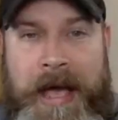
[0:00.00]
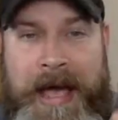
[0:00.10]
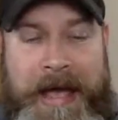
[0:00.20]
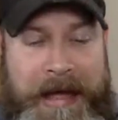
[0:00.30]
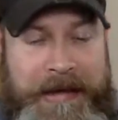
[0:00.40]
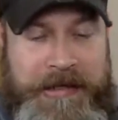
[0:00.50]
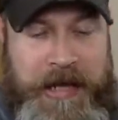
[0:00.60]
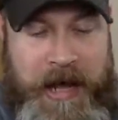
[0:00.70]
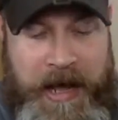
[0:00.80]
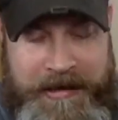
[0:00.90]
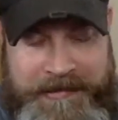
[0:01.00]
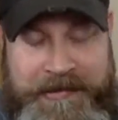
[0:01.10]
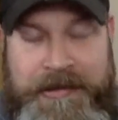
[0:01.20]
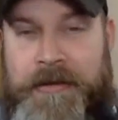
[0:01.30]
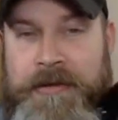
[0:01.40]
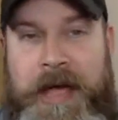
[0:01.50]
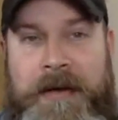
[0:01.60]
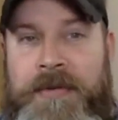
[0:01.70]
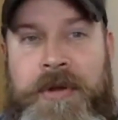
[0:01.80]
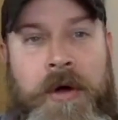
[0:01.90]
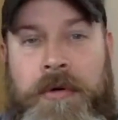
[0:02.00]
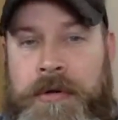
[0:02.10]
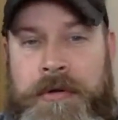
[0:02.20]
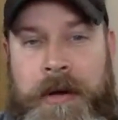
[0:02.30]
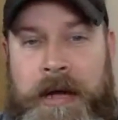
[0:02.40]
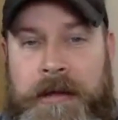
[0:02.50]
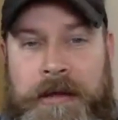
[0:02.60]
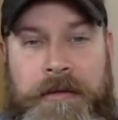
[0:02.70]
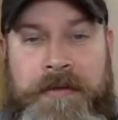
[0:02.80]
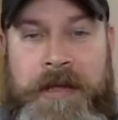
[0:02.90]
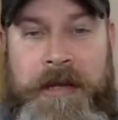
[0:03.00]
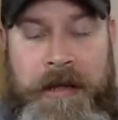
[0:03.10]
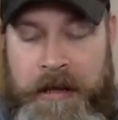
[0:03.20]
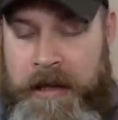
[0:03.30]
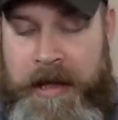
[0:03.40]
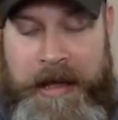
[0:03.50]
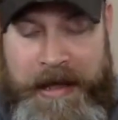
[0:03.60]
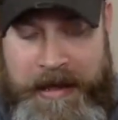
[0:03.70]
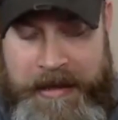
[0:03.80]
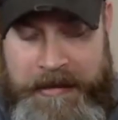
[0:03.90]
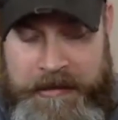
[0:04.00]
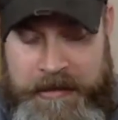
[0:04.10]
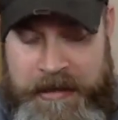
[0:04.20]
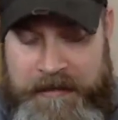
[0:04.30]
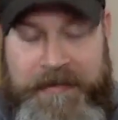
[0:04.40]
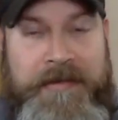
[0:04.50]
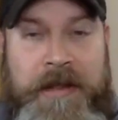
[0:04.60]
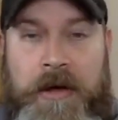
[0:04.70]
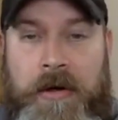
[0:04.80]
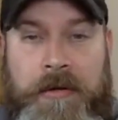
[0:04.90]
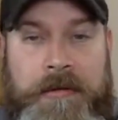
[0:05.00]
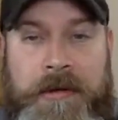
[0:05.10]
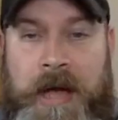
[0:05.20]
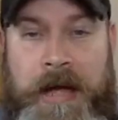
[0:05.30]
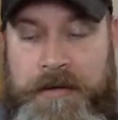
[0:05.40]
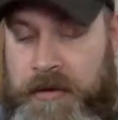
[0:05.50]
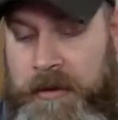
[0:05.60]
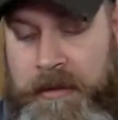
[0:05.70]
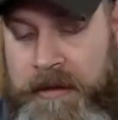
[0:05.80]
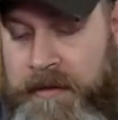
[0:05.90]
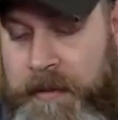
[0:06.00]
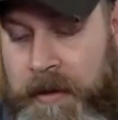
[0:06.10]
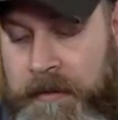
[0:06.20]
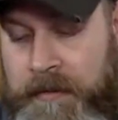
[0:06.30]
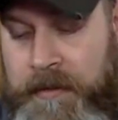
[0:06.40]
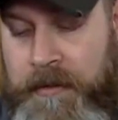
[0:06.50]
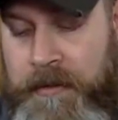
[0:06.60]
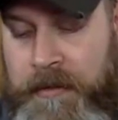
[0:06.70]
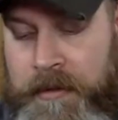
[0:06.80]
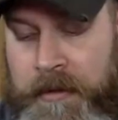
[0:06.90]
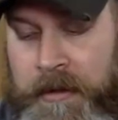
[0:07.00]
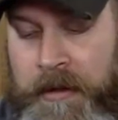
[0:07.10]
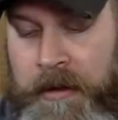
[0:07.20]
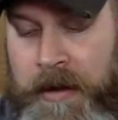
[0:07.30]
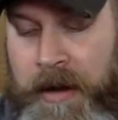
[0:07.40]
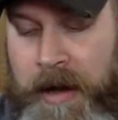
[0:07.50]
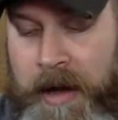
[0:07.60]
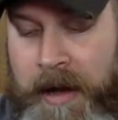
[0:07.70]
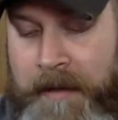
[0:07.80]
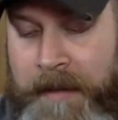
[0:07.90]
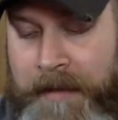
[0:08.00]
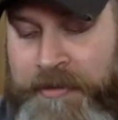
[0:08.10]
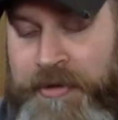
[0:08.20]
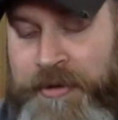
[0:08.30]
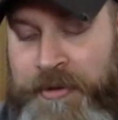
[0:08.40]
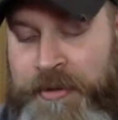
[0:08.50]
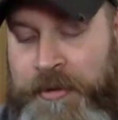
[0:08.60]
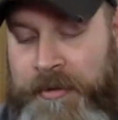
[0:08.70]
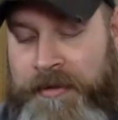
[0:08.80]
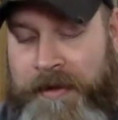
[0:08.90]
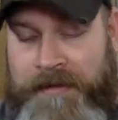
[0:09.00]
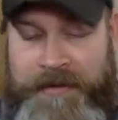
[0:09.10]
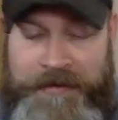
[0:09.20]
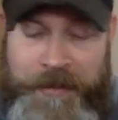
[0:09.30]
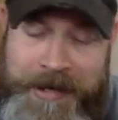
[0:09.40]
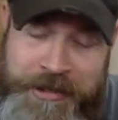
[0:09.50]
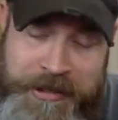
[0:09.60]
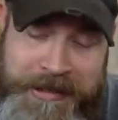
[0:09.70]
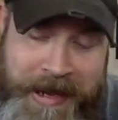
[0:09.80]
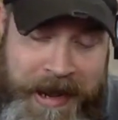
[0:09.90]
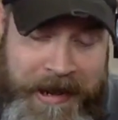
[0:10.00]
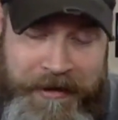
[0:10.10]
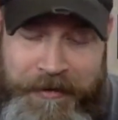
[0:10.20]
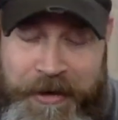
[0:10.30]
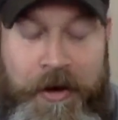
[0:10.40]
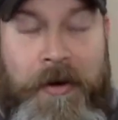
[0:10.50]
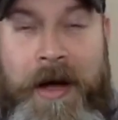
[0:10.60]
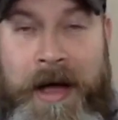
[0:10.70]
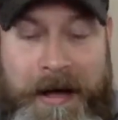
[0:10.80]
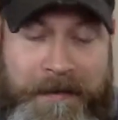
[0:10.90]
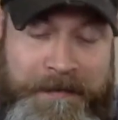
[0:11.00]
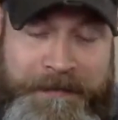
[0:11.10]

and I still have no clue how to use it, and it's still not doing what it's supposed to. I'm sure Google will solve your situation. I don't know. I